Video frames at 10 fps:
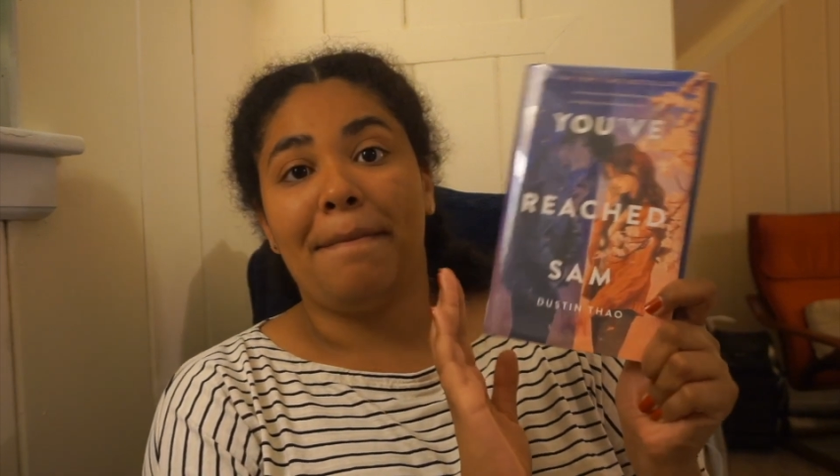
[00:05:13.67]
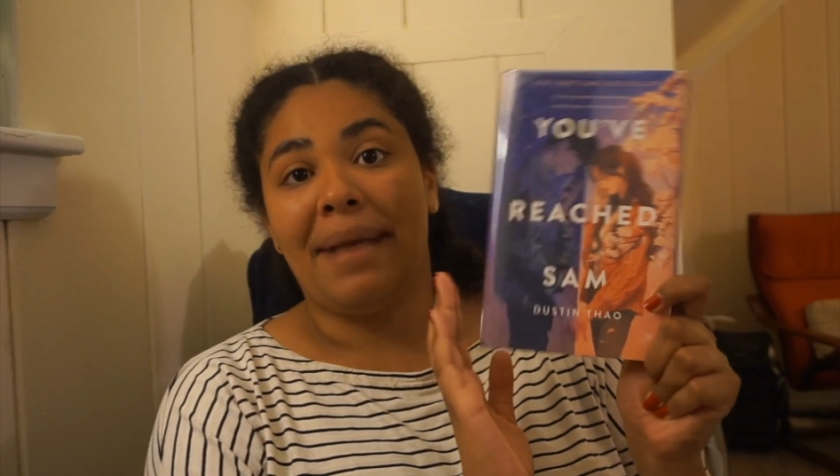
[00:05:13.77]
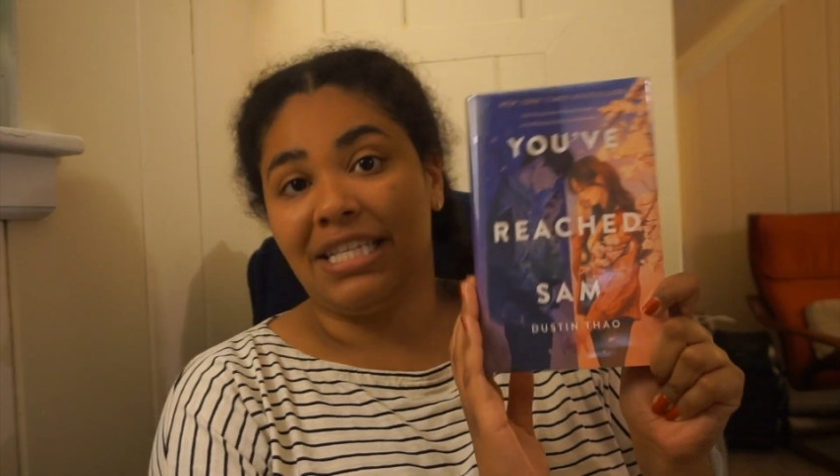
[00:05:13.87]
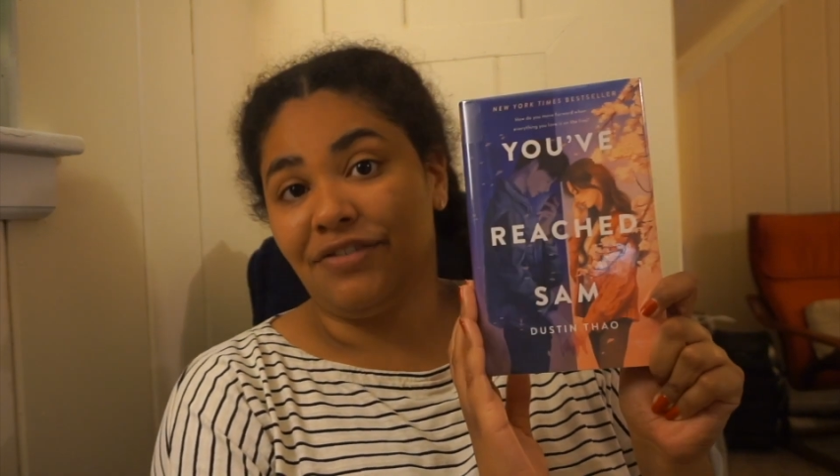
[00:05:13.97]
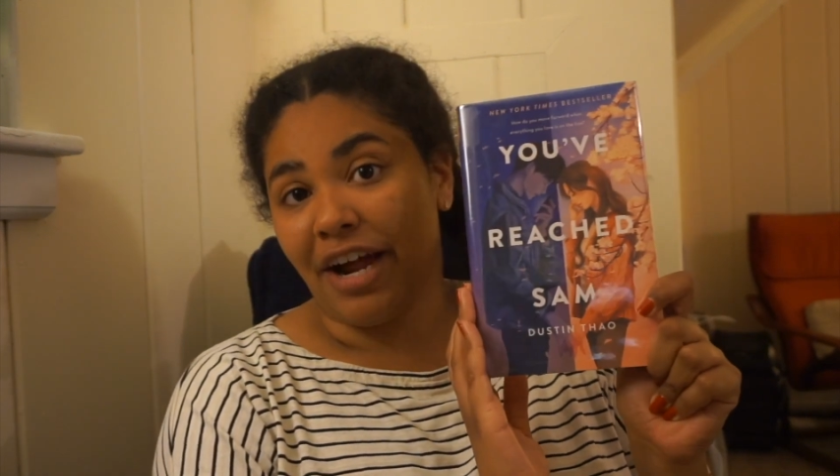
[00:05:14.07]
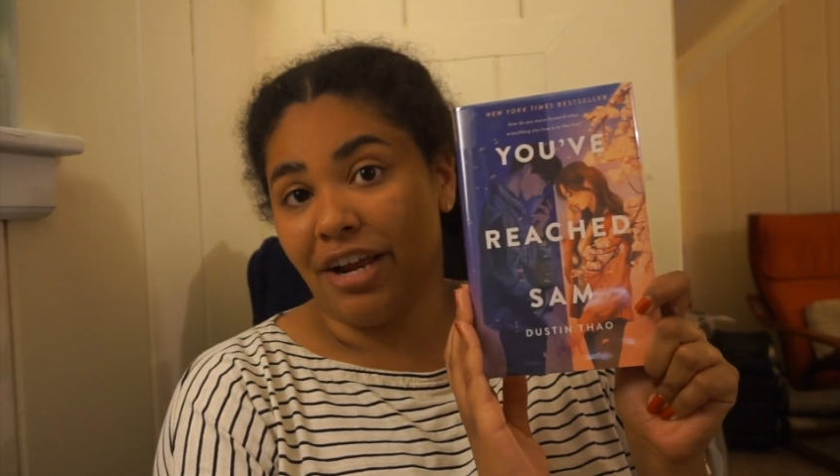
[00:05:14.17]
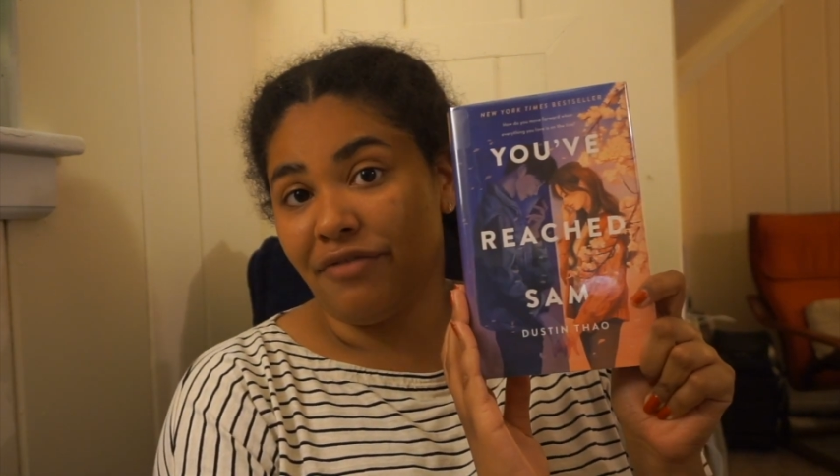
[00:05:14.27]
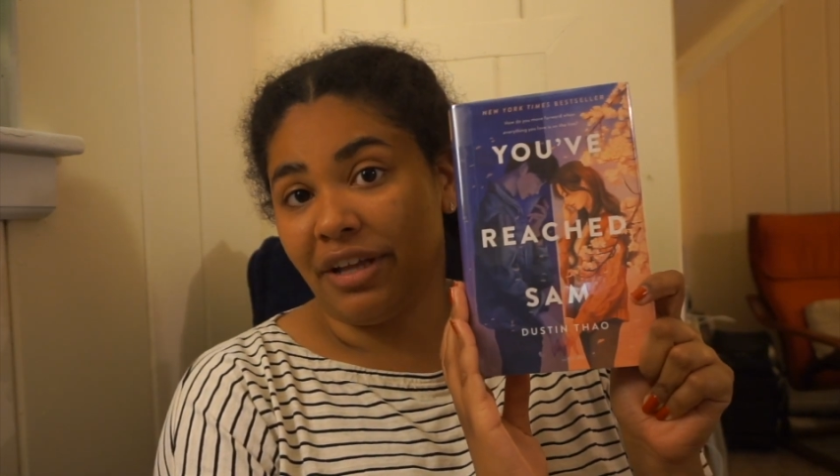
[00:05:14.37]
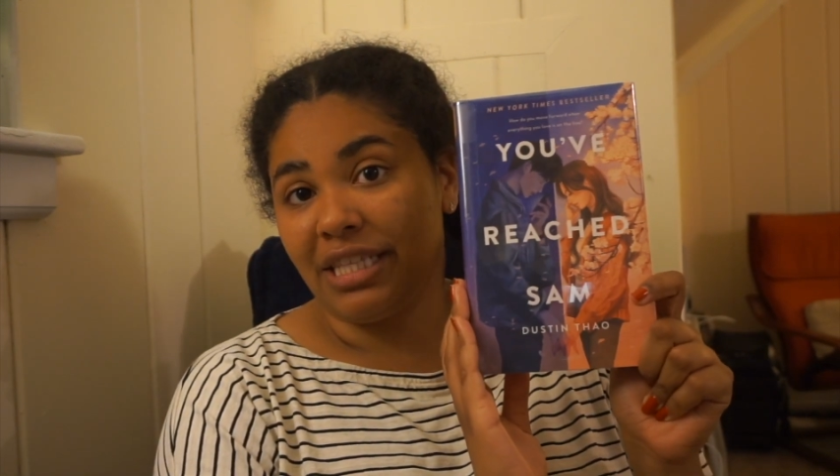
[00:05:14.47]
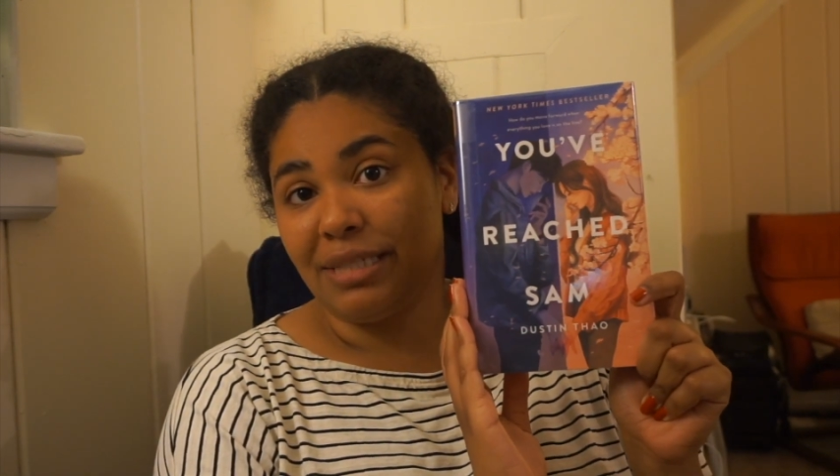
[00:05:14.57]
best friend
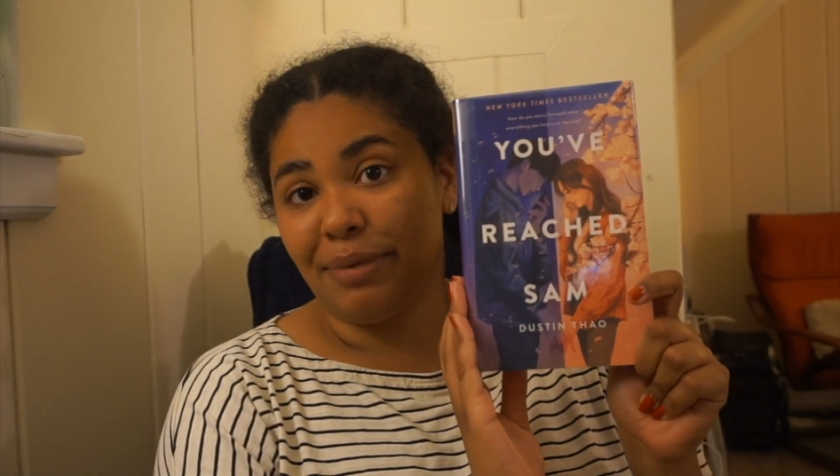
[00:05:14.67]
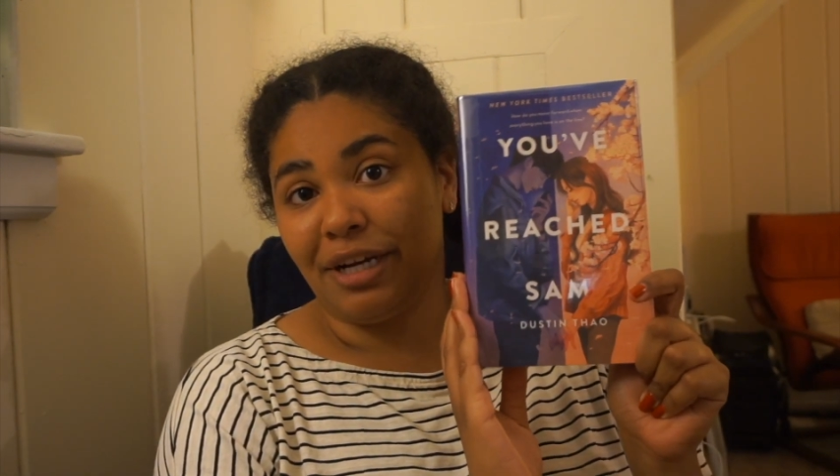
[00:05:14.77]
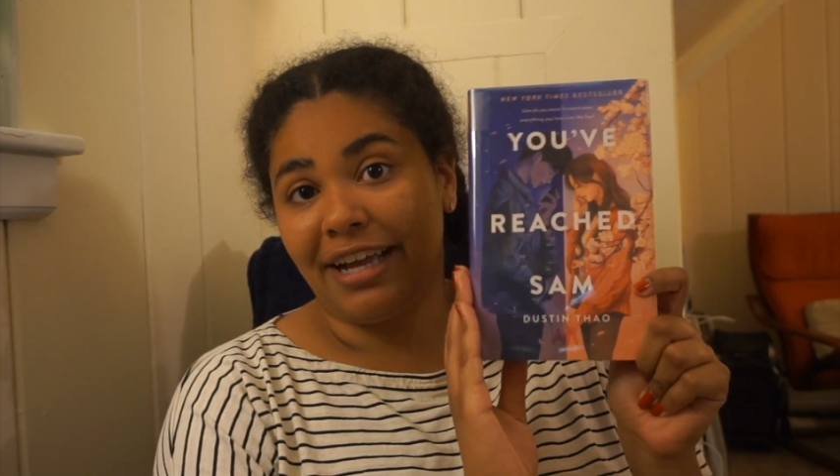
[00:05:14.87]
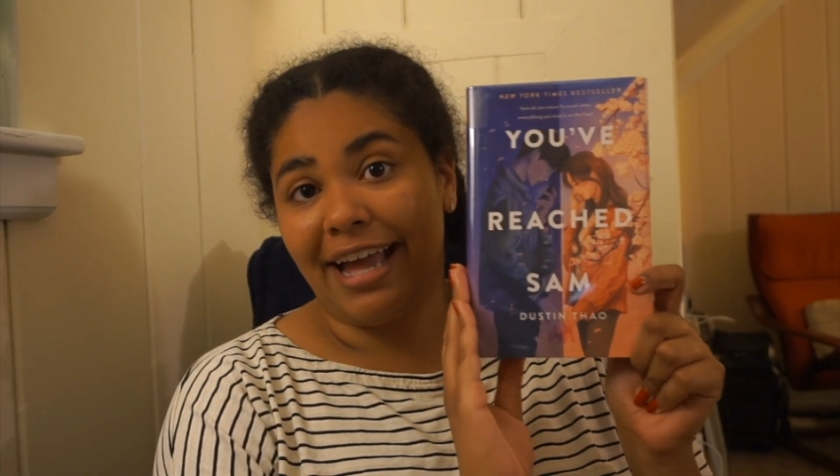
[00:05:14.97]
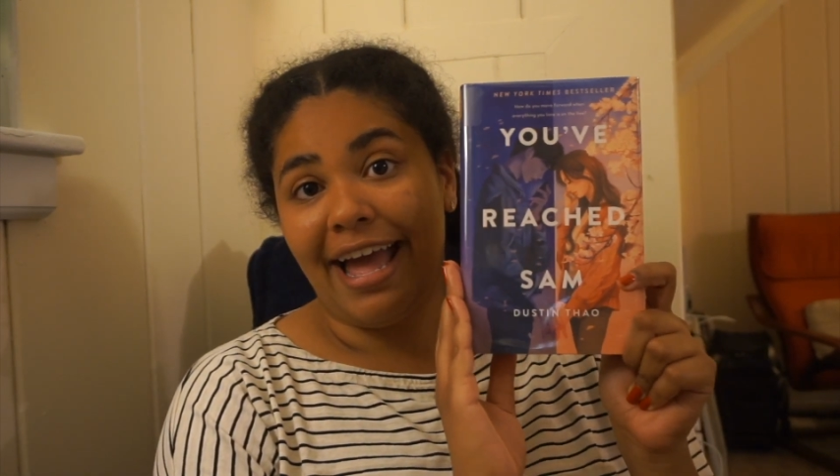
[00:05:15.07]
read this book